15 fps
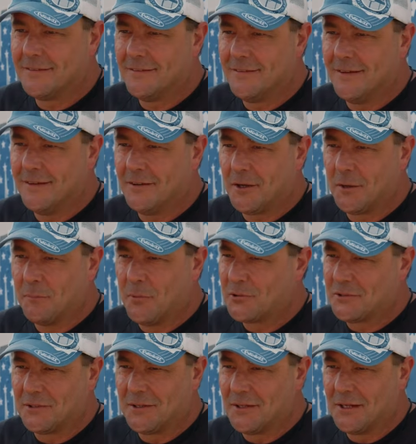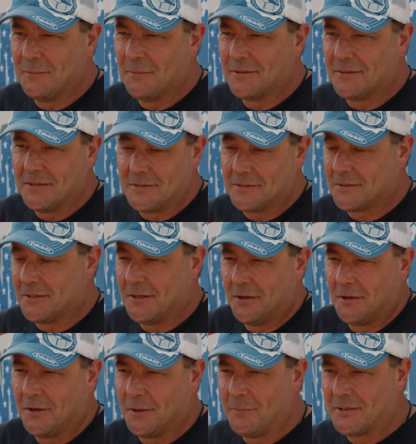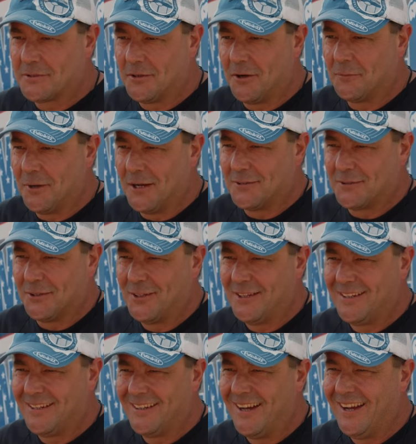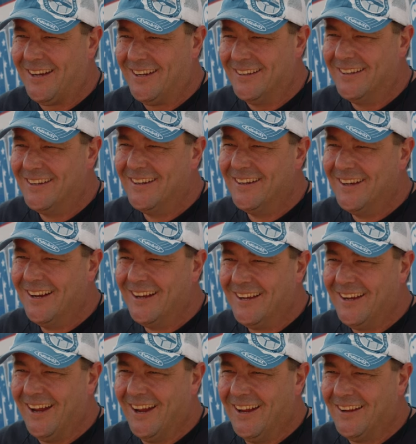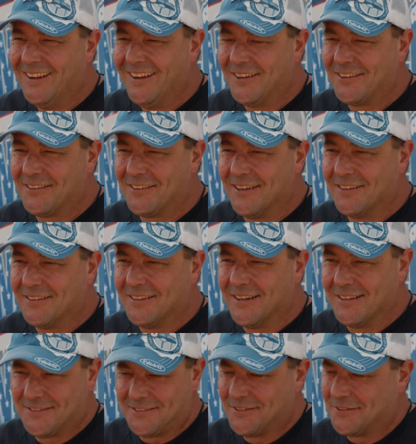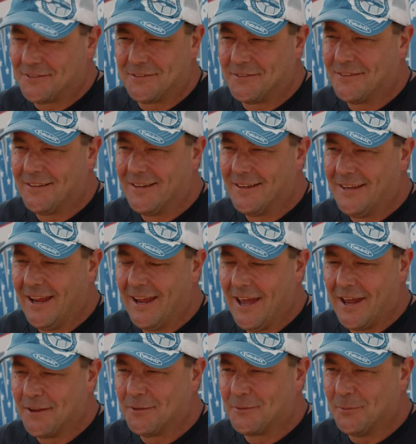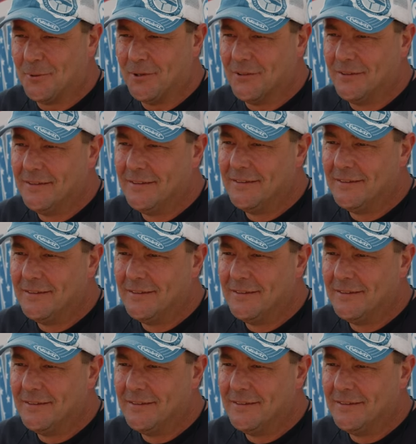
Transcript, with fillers: It's, you can push it to the limits, as you've seen. I got a bit sideways early today, and yeah, it's, it, it's just, yeah, out of this world.